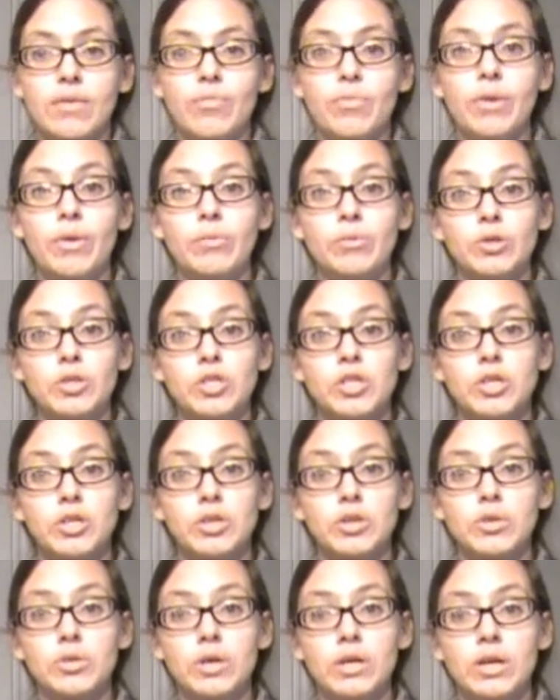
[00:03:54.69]
Number
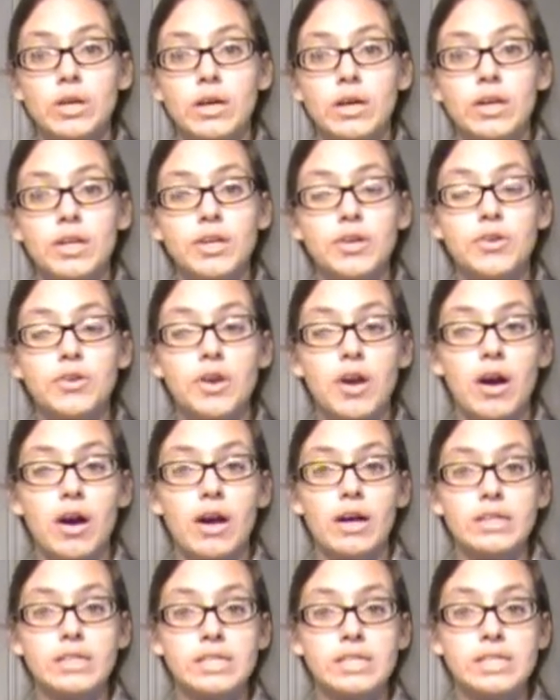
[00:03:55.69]
two, you're
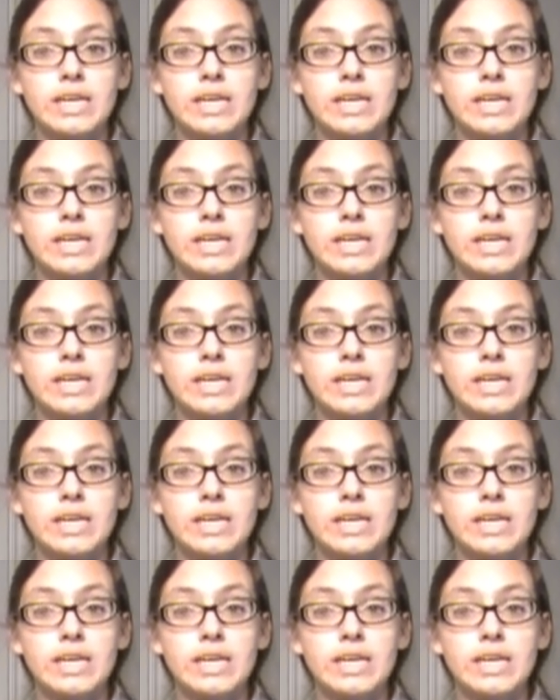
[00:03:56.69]
not